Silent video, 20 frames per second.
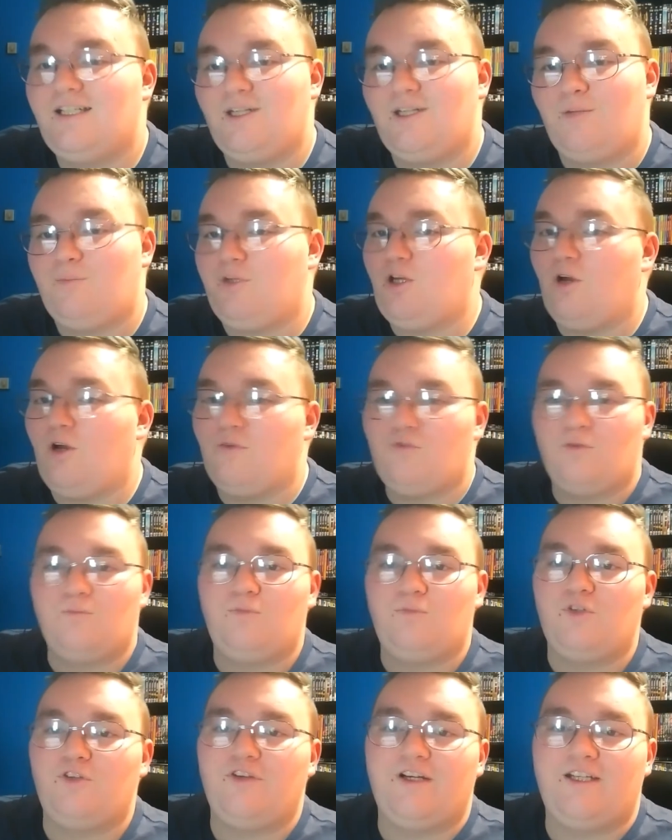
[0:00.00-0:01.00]
it'll be over on
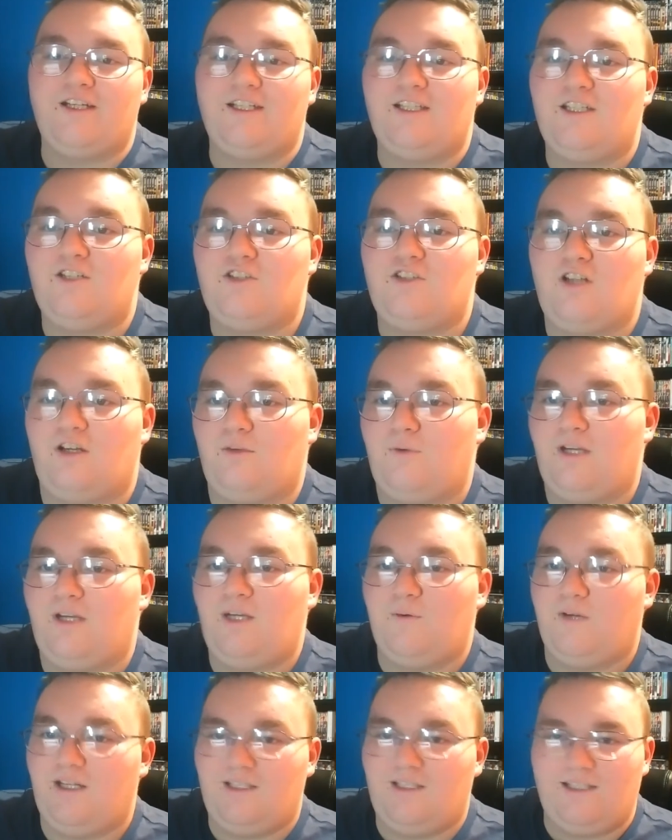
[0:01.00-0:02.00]
Blu-Ray ANARCHY's channel
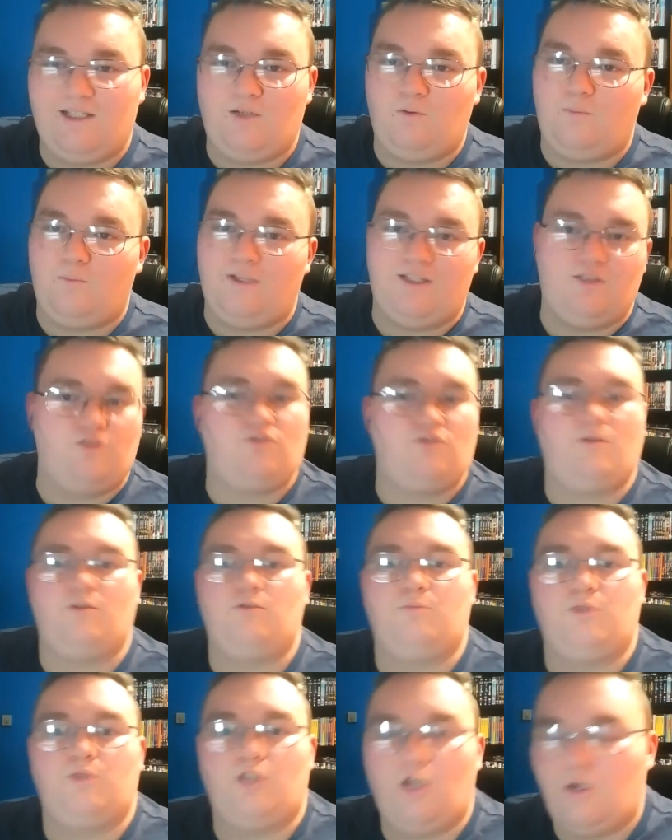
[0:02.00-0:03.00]
anyway. Link will be in the
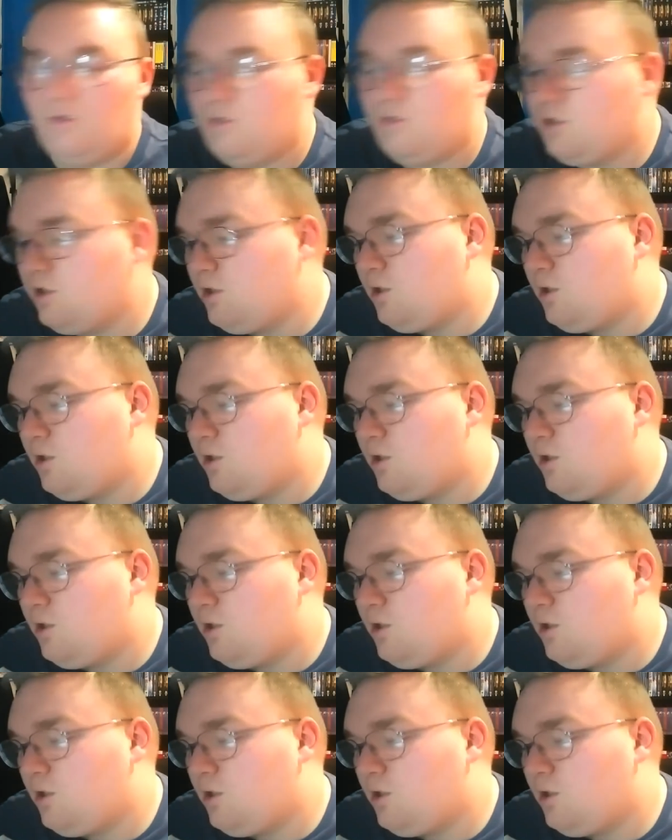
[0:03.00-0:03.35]
description below.